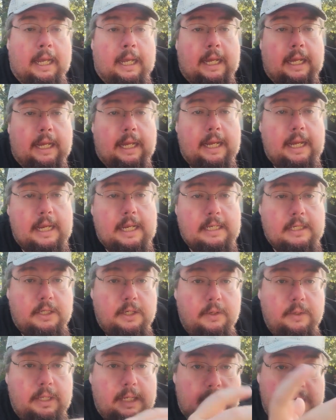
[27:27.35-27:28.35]
And
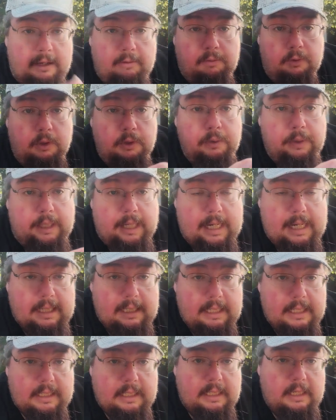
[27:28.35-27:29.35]
so then Evil Liu
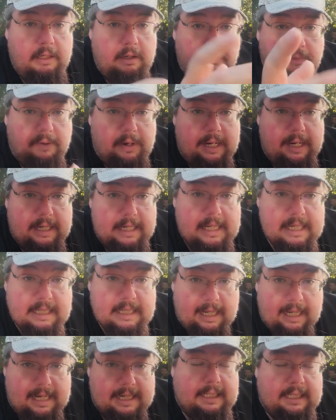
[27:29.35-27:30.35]
Kang gets up to fight his
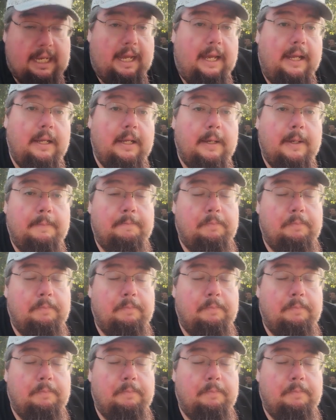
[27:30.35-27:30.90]
last guy,